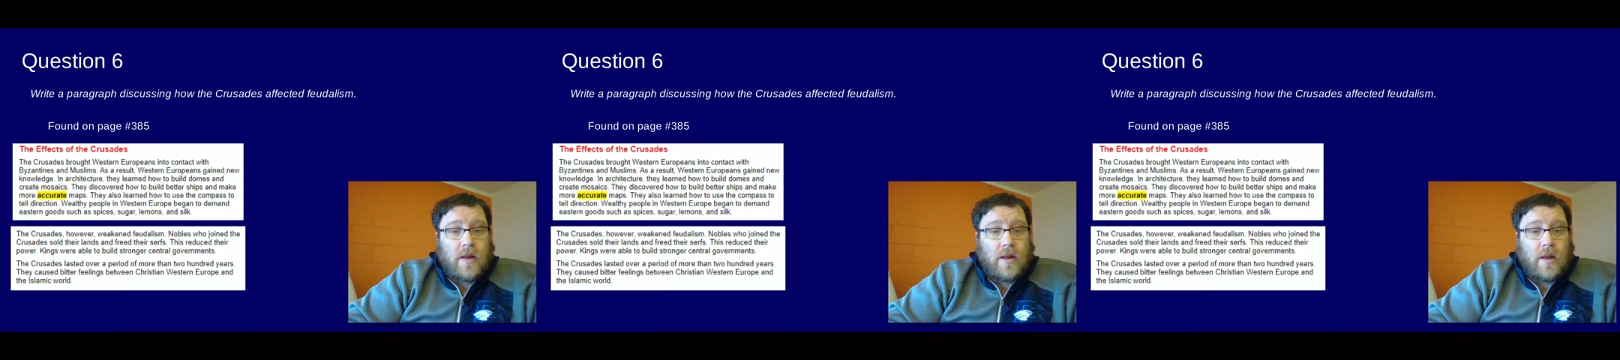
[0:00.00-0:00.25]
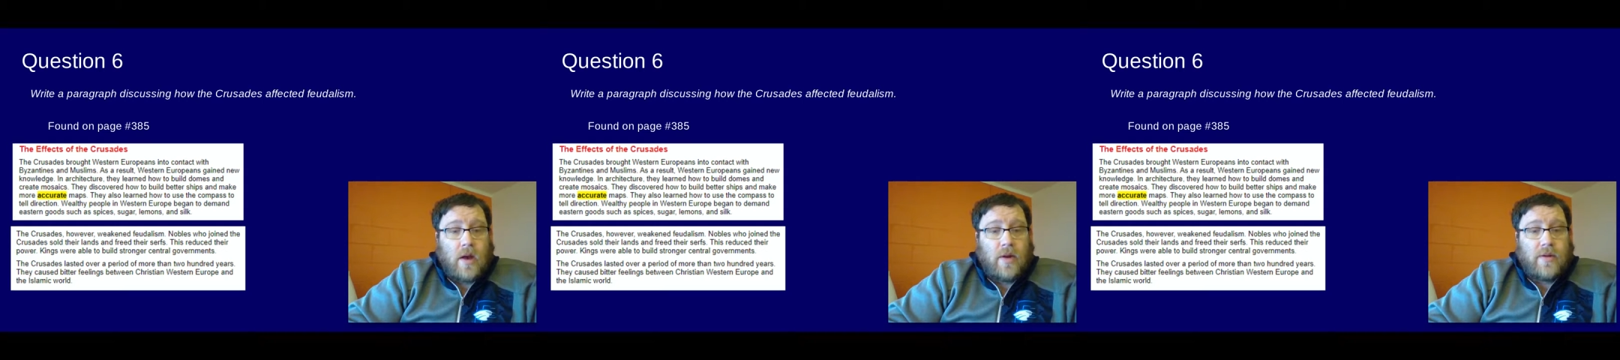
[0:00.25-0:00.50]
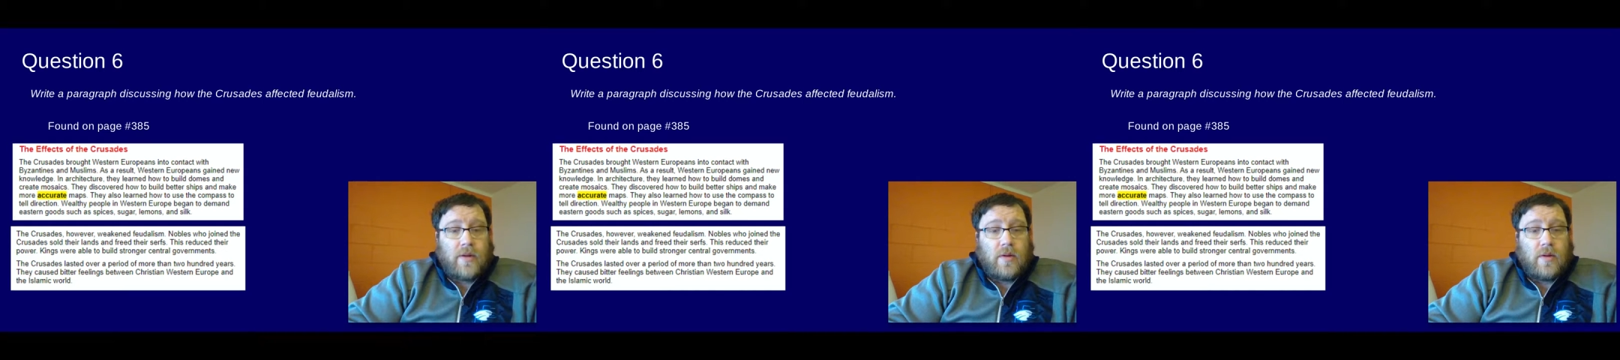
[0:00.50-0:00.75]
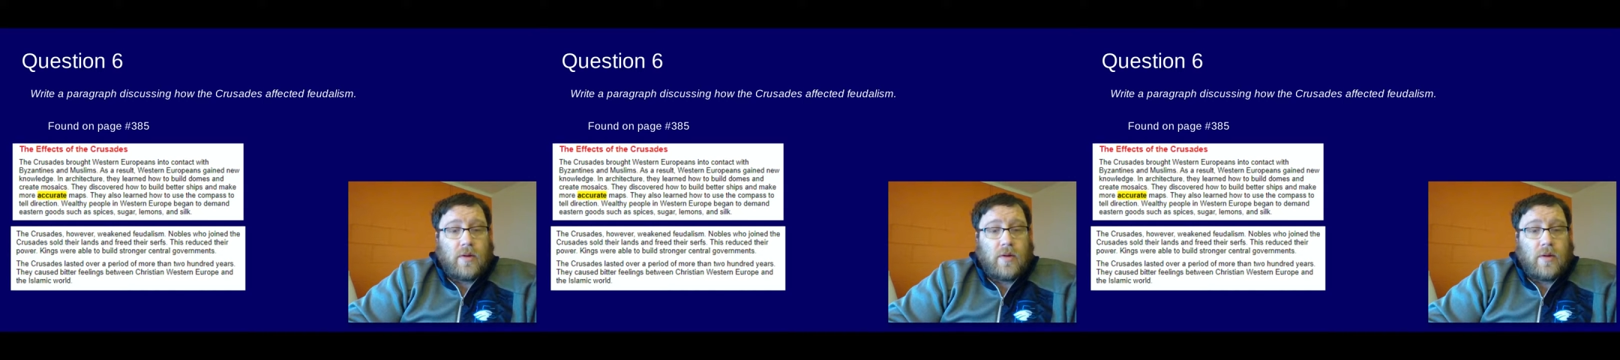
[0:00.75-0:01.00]
They also
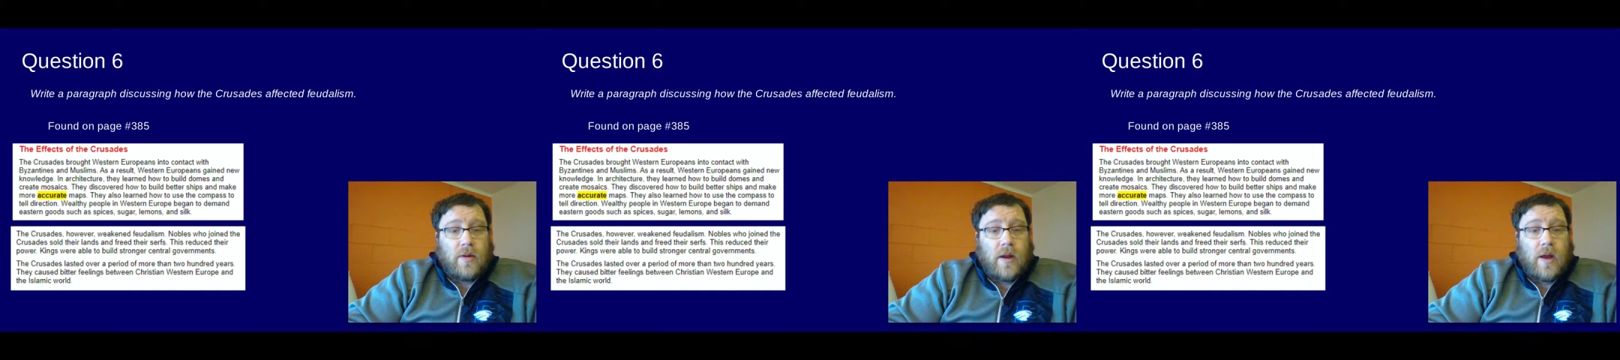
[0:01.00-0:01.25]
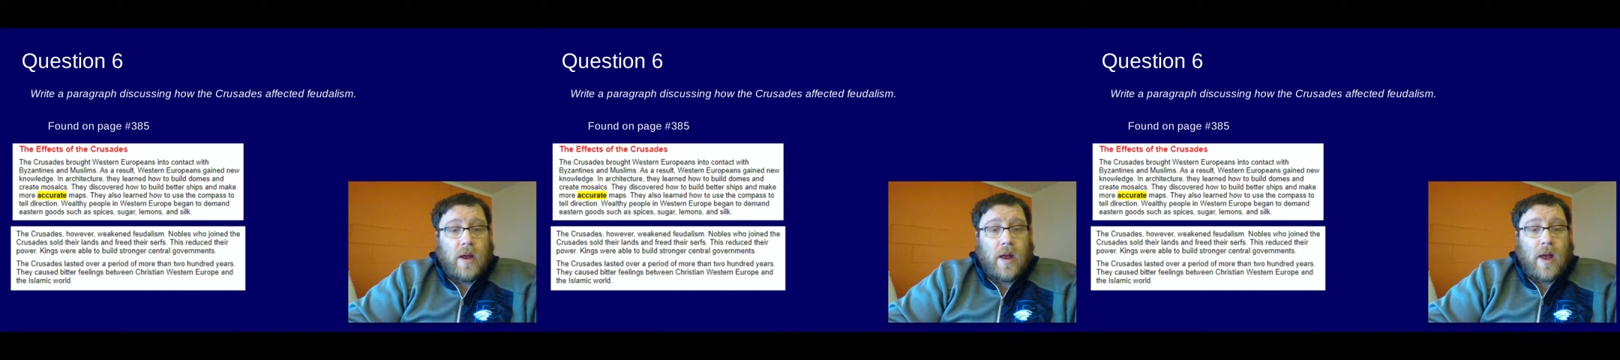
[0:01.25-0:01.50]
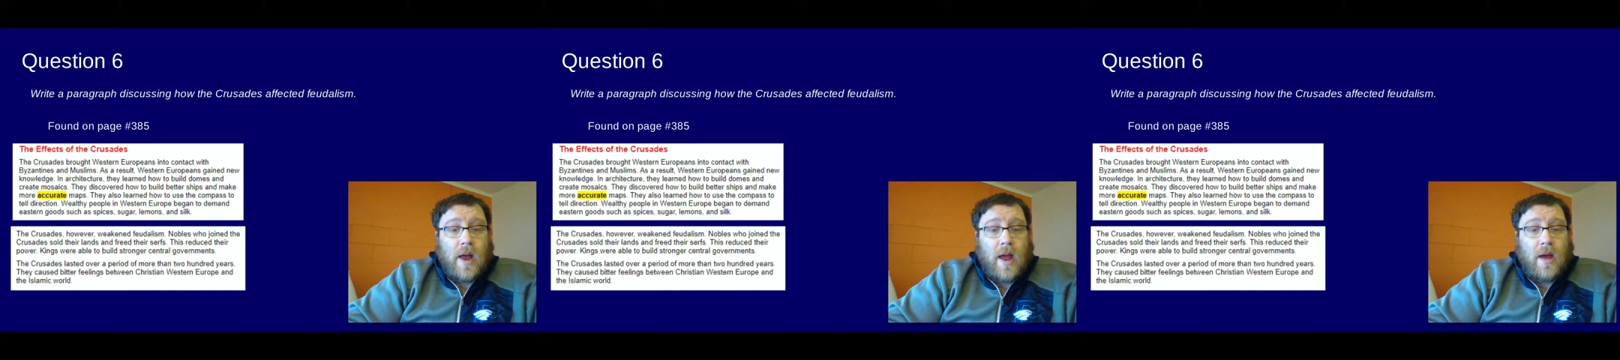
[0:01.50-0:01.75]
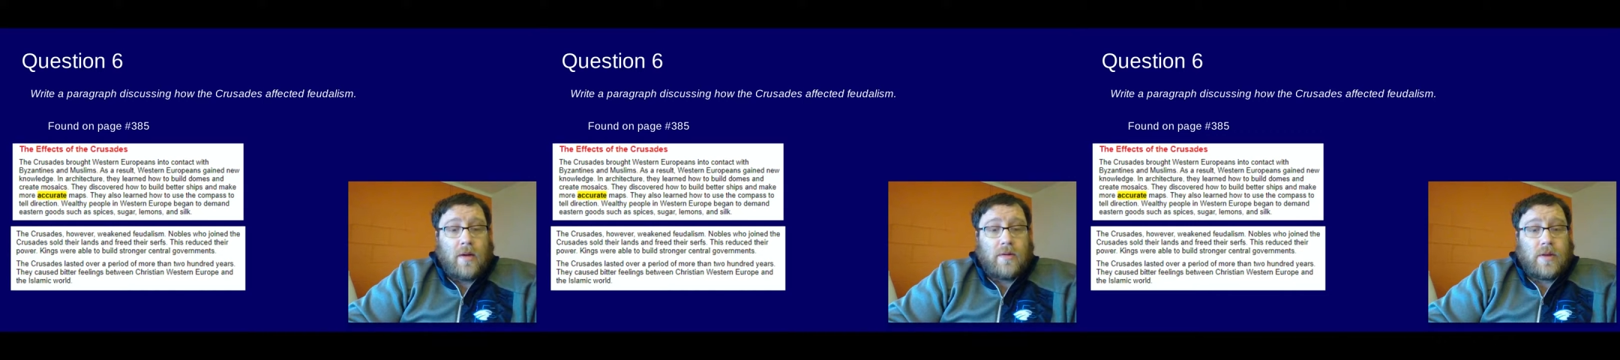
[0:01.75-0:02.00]
learned
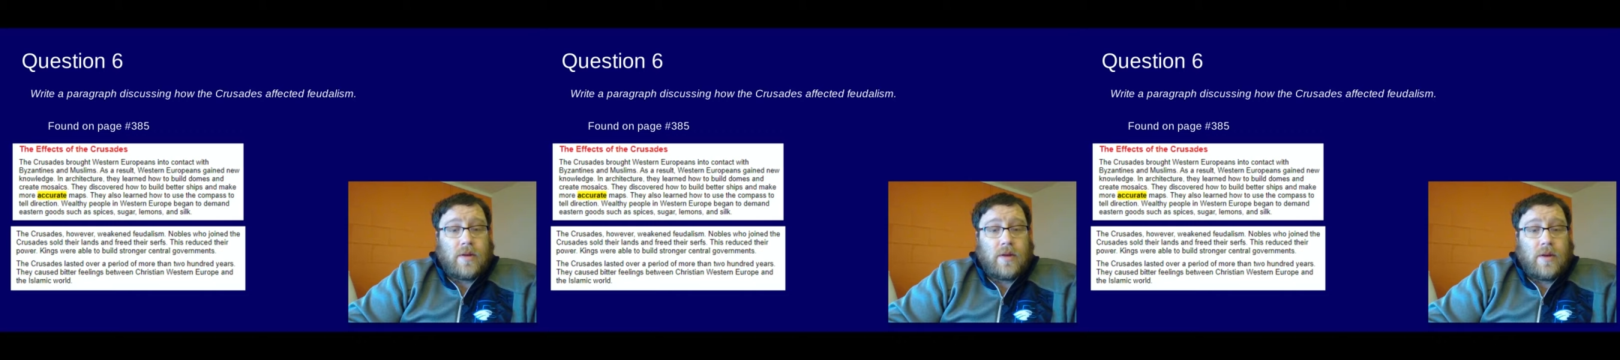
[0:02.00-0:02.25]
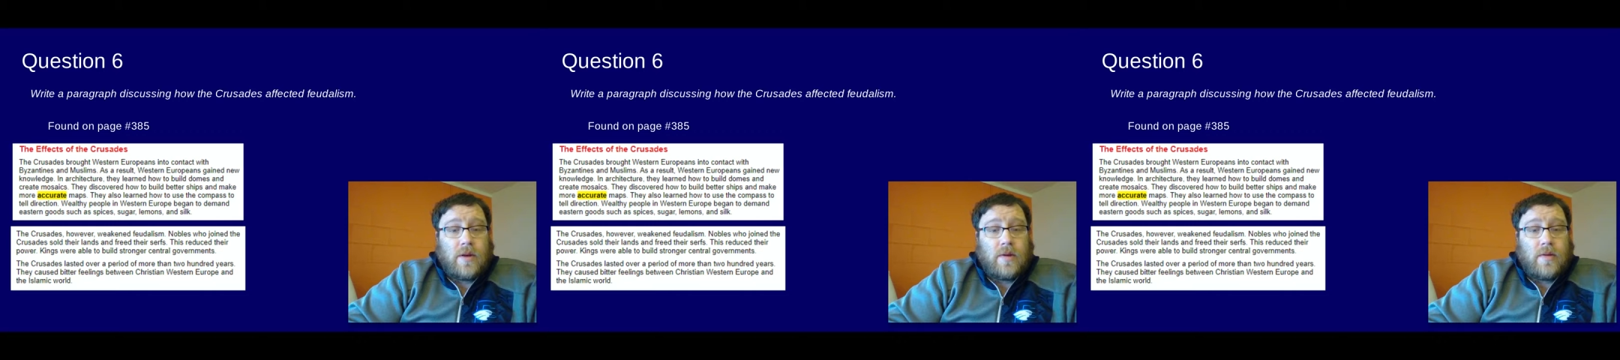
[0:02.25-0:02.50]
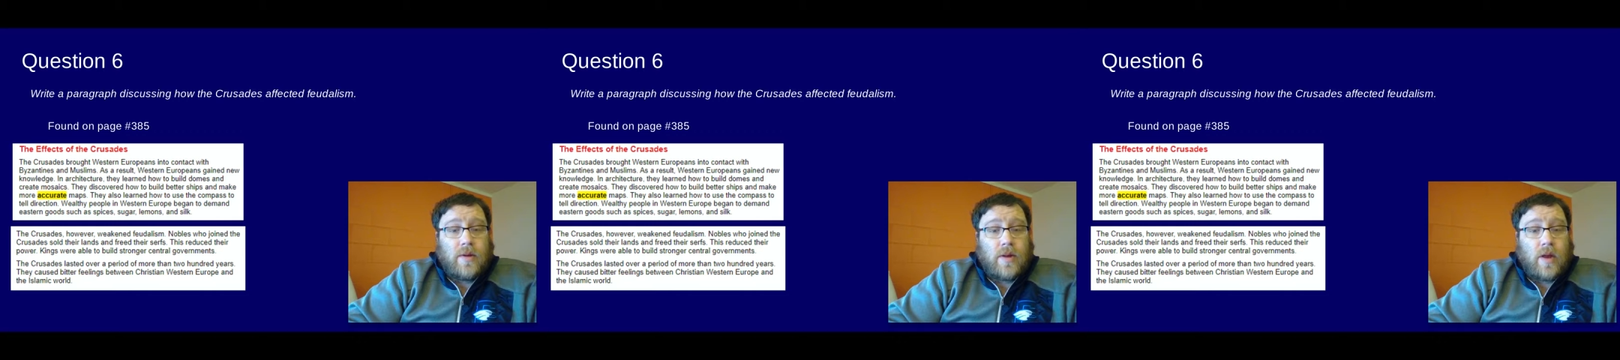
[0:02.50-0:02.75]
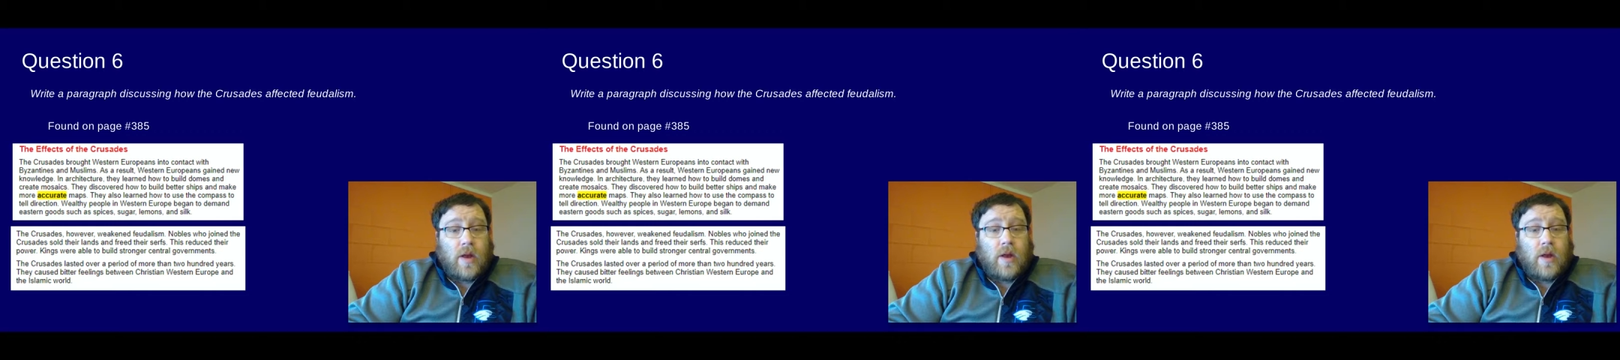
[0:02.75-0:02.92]
how to use